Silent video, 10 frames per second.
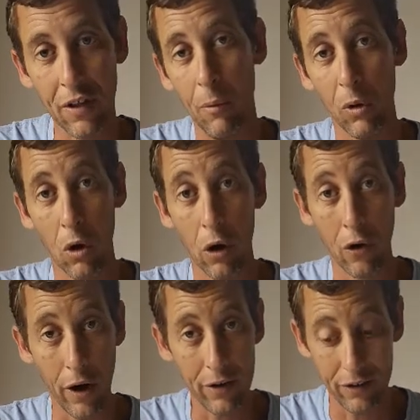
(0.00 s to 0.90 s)
they will go
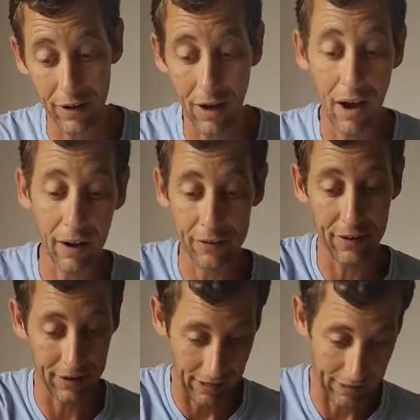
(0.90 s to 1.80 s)
crazy and
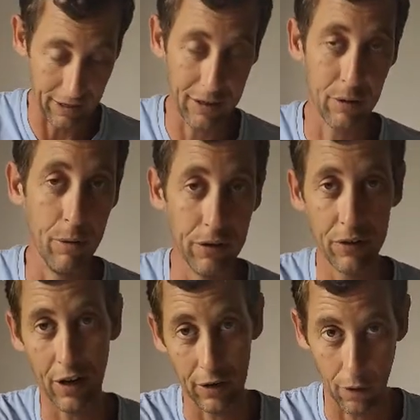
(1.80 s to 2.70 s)
again like them in to
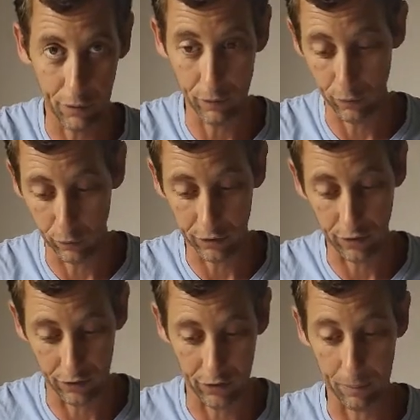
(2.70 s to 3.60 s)
take over the full
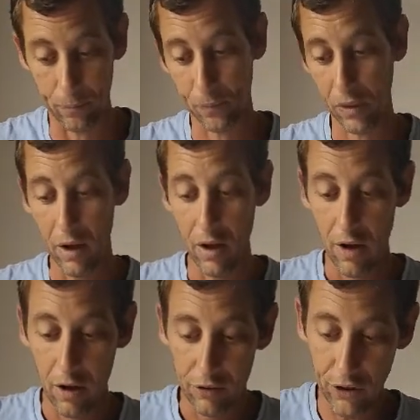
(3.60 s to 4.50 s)
system.
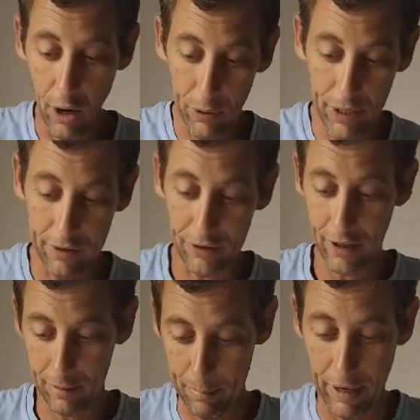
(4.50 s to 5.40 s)
So now when the
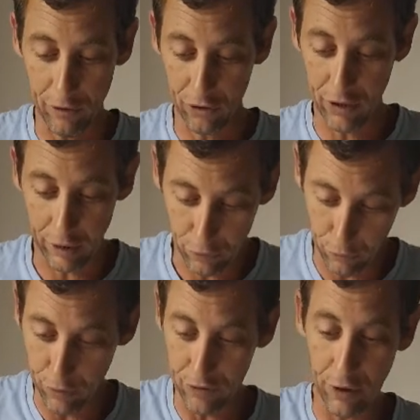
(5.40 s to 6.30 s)
insect manages to get through
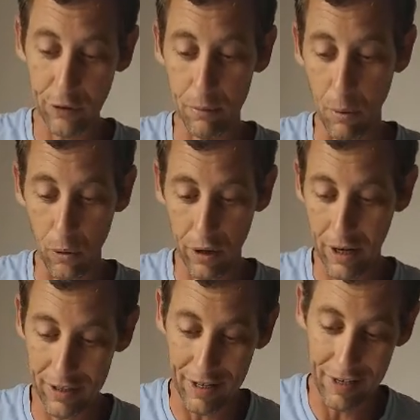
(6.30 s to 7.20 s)
the scented border,
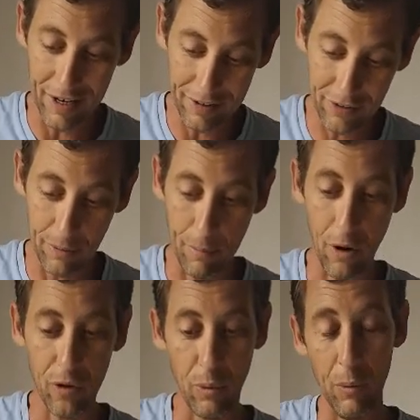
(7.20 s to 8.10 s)
it then hits the
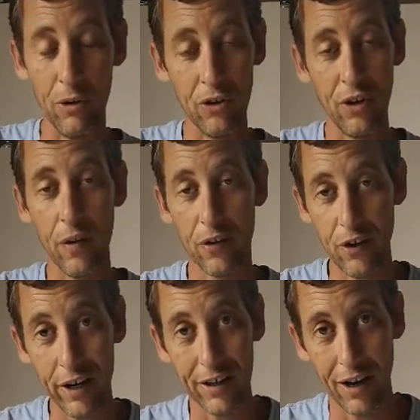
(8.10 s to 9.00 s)
pathway, which is now the
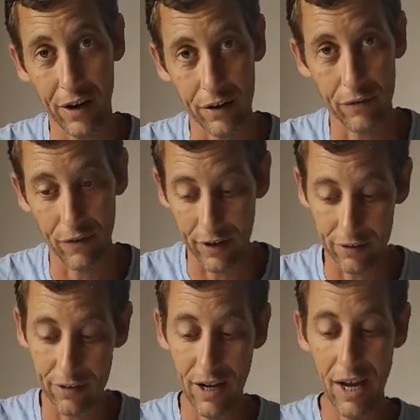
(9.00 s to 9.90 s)
second line of defense.